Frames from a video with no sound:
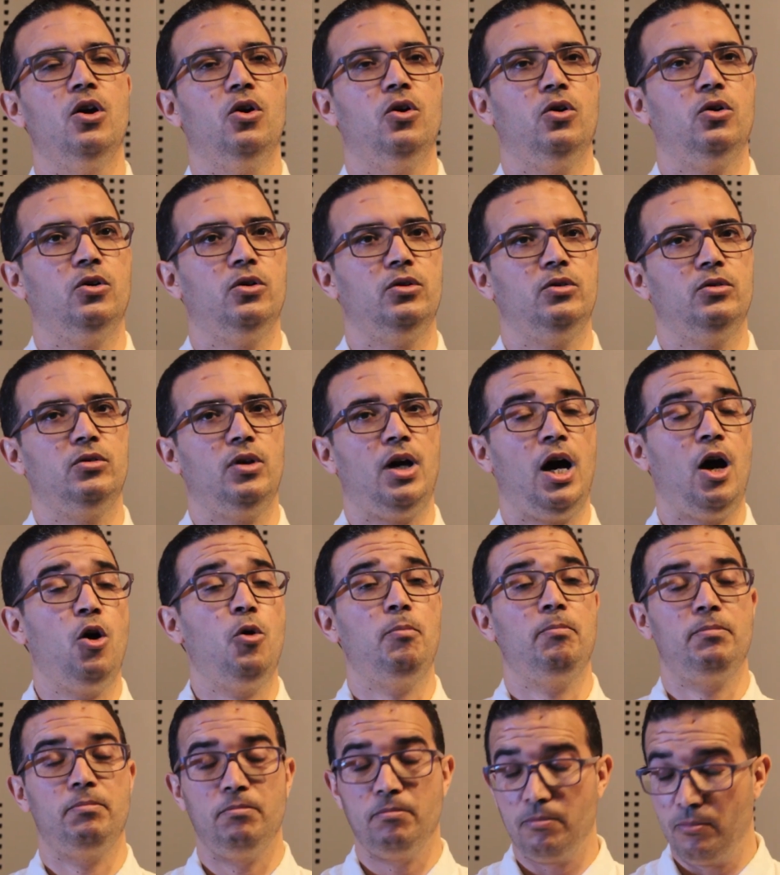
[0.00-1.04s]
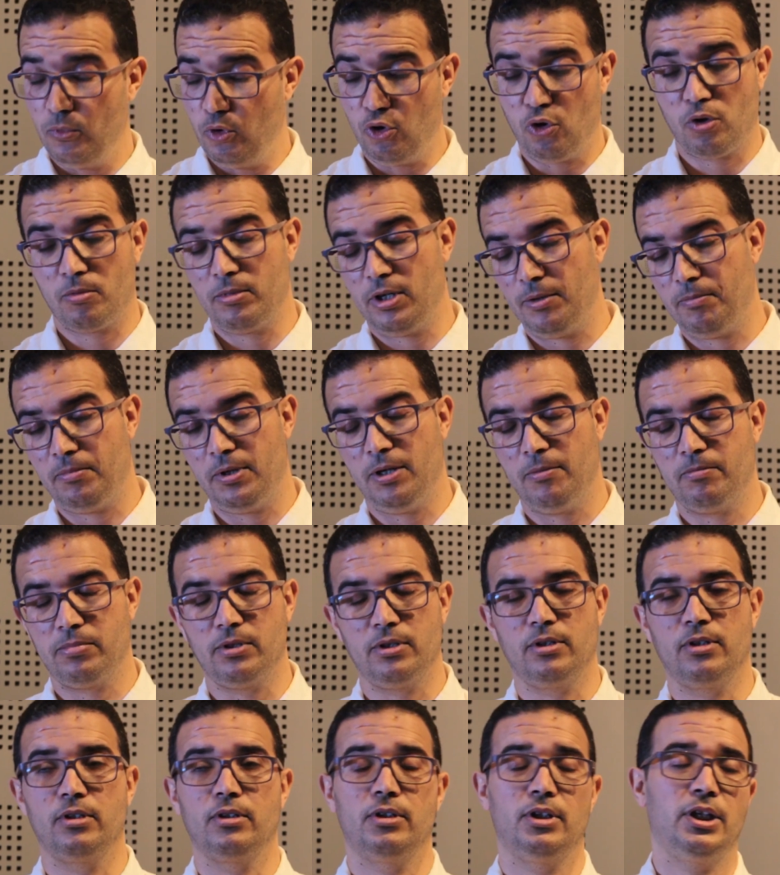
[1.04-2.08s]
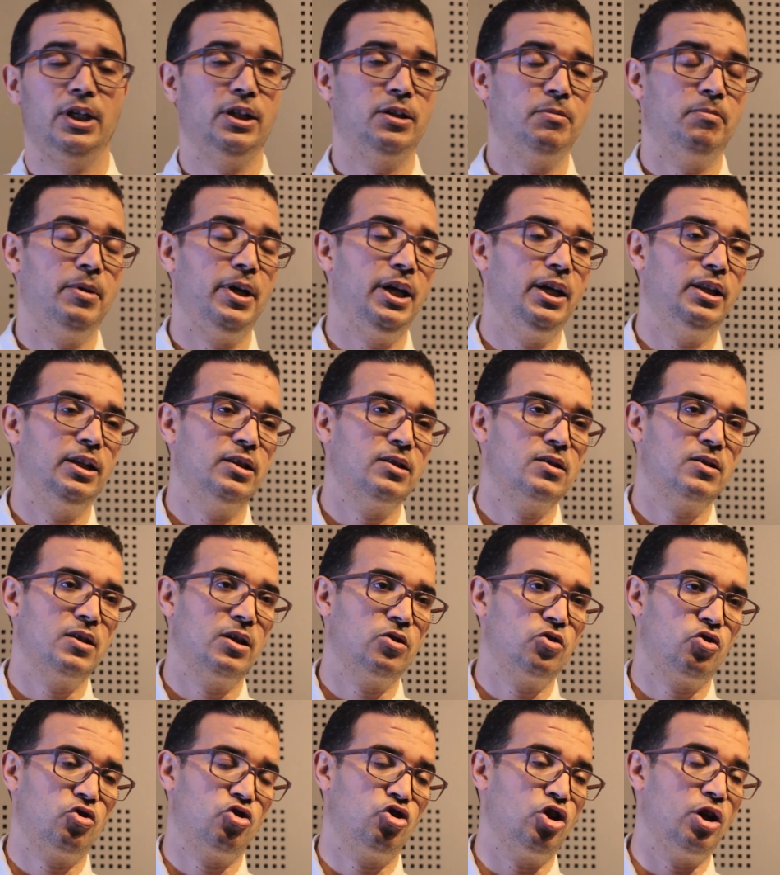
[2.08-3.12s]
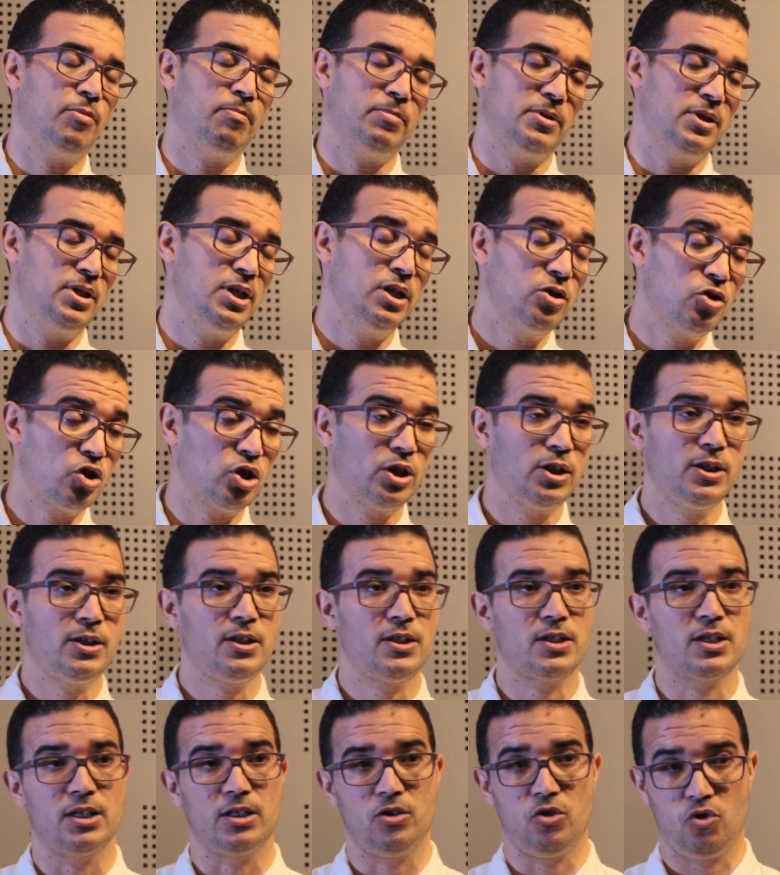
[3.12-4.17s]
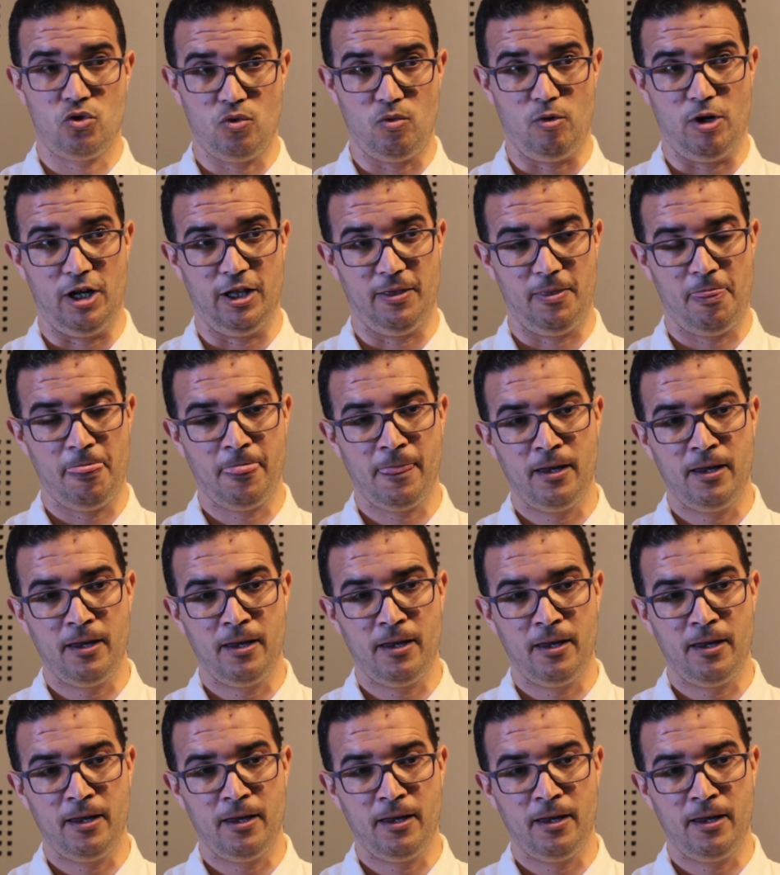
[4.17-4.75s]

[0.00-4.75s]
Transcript: on how normally people get paid in such job positions and so on.